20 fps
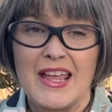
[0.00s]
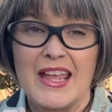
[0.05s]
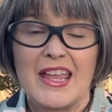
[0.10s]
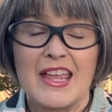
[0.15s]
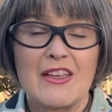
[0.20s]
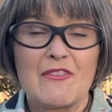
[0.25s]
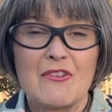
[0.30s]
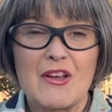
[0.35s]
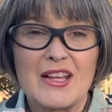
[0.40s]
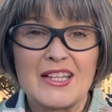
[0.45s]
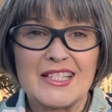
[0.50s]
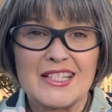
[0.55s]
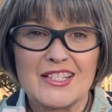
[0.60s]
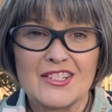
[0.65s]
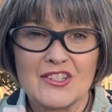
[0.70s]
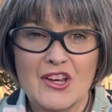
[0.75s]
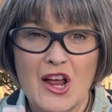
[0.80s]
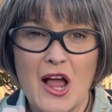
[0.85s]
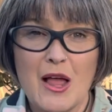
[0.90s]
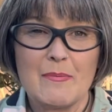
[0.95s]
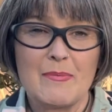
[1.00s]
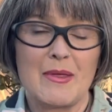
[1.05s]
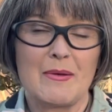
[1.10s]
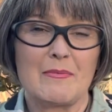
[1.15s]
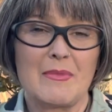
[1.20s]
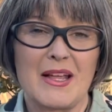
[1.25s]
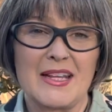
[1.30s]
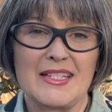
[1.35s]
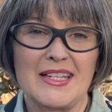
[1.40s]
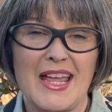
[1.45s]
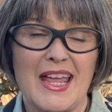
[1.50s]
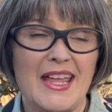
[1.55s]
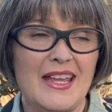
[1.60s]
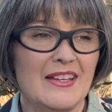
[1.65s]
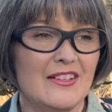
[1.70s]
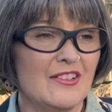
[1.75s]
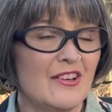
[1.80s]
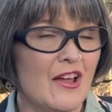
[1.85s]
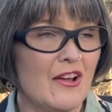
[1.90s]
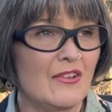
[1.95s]
If I stop in my day
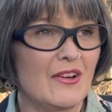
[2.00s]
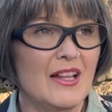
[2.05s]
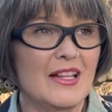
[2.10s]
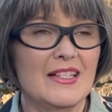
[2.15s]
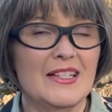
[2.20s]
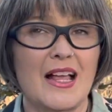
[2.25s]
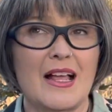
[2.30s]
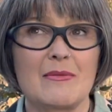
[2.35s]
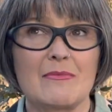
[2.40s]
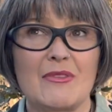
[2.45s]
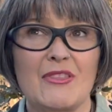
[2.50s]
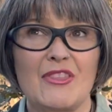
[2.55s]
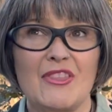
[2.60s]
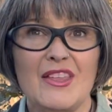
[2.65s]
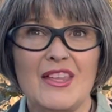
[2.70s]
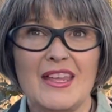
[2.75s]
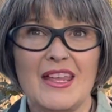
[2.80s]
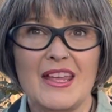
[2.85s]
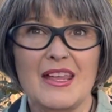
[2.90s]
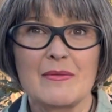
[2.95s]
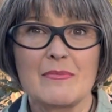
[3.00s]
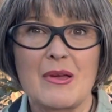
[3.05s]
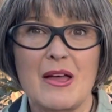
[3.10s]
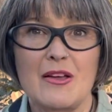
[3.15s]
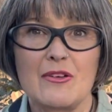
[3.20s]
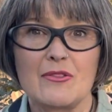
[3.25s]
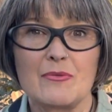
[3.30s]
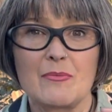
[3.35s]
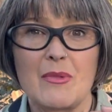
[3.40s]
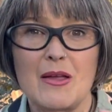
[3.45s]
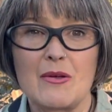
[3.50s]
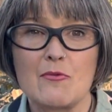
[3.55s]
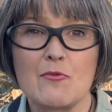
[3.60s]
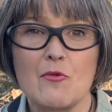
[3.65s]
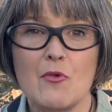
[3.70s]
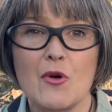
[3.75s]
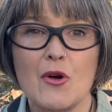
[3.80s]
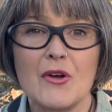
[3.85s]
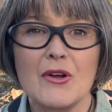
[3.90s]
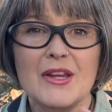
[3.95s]
and notice I'm thinking about my
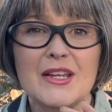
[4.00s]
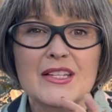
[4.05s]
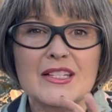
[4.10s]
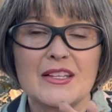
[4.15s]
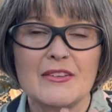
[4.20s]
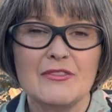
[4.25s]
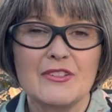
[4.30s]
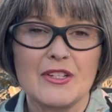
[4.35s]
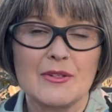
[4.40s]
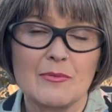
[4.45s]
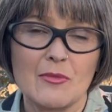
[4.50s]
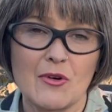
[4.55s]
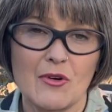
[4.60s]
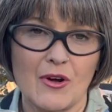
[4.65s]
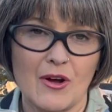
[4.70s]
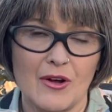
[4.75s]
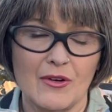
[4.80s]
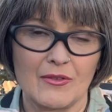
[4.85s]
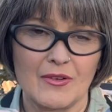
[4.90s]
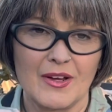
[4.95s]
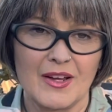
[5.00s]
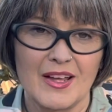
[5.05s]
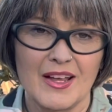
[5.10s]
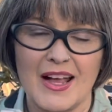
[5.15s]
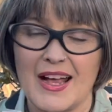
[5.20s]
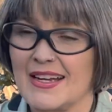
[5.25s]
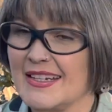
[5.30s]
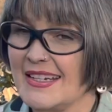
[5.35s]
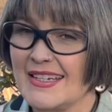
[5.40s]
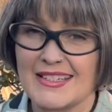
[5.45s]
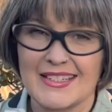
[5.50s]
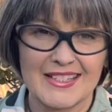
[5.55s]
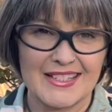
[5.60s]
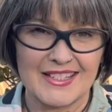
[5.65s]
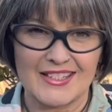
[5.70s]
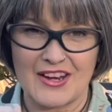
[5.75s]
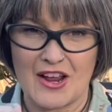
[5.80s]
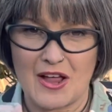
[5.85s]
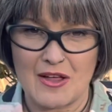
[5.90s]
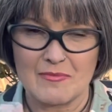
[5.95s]
worries of tomorrow, I need to
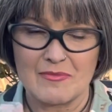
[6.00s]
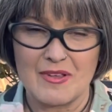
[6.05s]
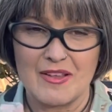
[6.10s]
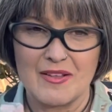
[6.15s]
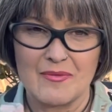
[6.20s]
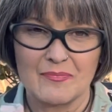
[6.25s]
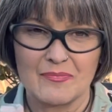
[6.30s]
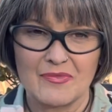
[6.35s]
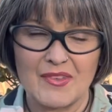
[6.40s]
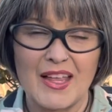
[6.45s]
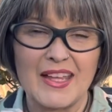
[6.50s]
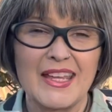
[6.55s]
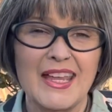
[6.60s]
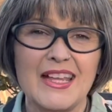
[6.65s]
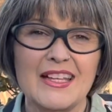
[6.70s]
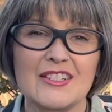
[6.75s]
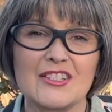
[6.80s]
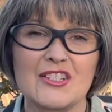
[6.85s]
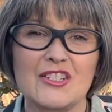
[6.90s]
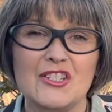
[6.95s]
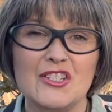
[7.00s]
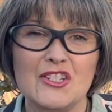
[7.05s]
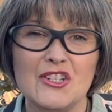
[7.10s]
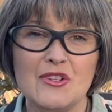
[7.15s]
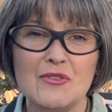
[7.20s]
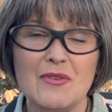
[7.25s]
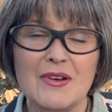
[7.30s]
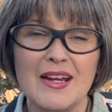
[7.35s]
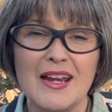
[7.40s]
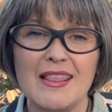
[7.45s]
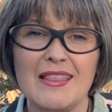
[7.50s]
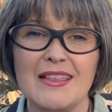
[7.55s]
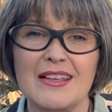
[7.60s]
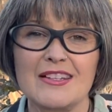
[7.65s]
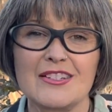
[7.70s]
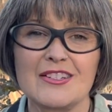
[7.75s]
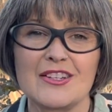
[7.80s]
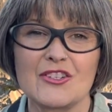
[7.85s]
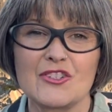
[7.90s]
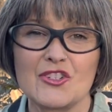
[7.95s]
stop. I can't do
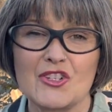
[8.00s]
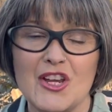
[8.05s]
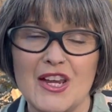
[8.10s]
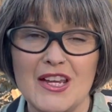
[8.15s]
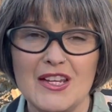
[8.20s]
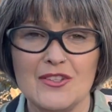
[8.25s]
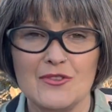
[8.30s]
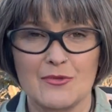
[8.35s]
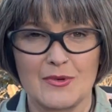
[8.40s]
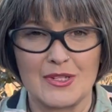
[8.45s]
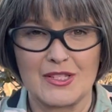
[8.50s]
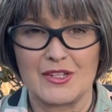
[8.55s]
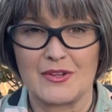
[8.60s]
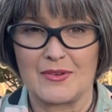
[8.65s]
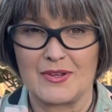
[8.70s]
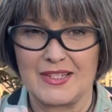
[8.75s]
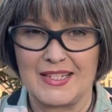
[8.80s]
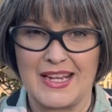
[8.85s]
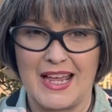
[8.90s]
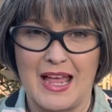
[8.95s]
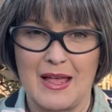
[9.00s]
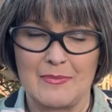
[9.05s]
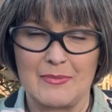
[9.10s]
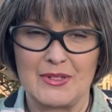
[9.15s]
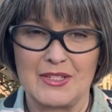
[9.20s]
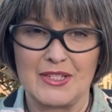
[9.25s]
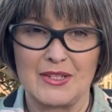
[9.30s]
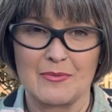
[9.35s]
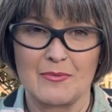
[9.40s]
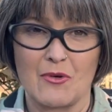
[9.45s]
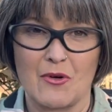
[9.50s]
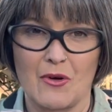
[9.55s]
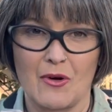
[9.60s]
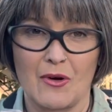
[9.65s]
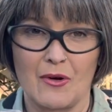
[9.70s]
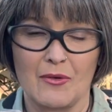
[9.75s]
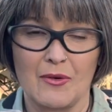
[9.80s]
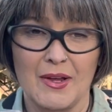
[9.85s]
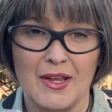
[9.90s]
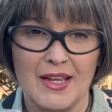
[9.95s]
anything to change what's going to happen
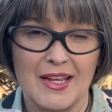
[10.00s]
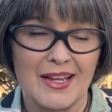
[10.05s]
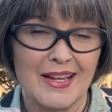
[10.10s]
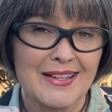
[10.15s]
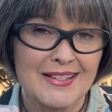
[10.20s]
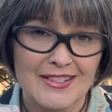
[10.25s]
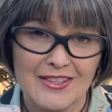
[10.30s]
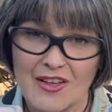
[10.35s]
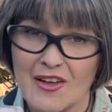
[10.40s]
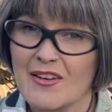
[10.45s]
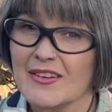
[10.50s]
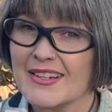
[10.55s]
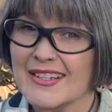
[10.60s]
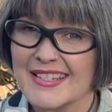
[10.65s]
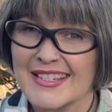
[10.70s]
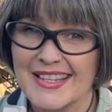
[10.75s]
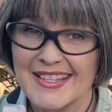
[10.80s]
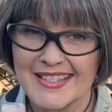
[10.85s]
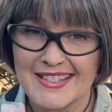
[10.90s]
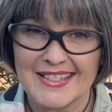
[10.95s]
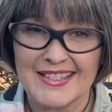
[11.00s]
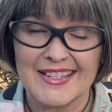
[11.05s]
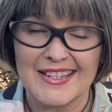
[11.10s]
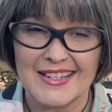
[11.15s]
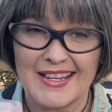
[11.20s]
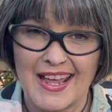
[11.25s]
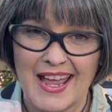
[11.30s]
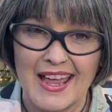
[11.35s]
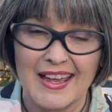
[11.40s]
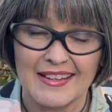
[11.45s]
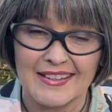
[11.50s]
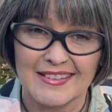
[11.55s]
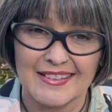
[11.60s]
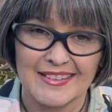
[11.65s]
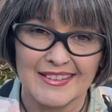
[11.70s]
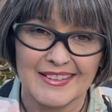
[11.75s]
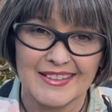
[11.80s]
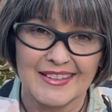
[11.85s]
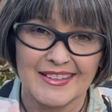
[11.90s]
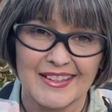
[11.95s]
tomorrow, as long as it's today.
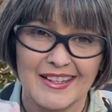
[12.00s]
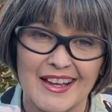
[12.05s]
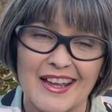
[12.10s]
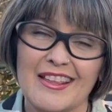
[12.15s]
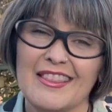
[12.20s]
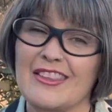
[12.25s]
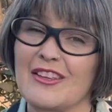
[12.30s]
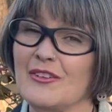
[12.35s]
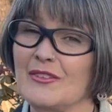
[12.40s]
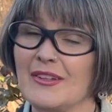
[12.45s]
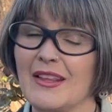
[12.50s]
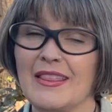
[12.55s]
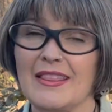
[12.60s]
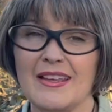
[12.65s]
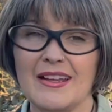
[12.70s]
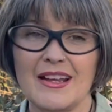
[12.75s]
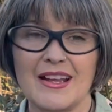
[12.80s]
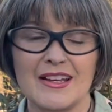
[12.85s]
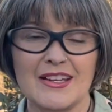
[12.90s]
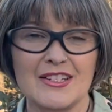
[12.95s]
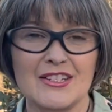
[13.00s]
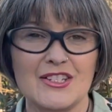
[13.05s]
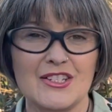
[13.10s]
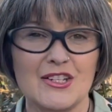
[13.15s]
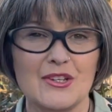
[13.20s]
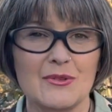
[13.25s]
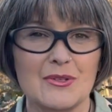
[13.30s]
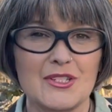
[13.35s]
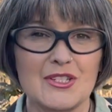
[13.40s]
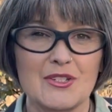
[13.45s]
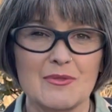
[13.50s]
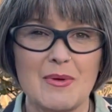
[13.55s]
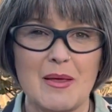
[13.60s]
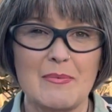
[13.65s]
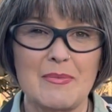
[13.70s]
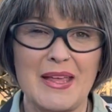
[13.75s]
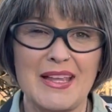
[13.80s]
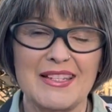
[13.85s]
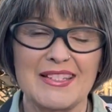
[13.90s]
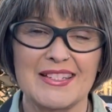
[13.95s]
The only thing I can do is do my
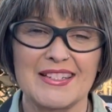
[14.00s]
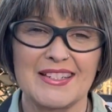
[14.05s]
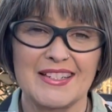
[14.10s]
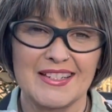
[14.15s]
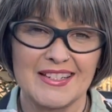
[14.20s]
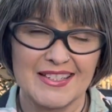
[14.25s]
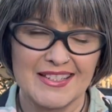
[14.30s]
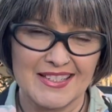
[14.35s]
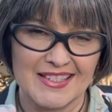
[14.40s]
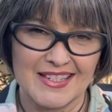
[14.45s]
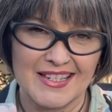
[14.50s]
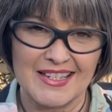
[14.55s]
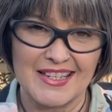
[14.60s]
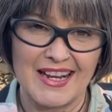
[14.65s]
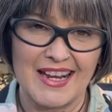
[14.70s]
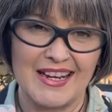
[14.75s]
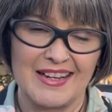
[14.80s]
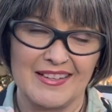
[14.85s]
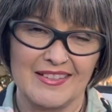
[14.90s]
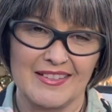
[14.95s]
best today.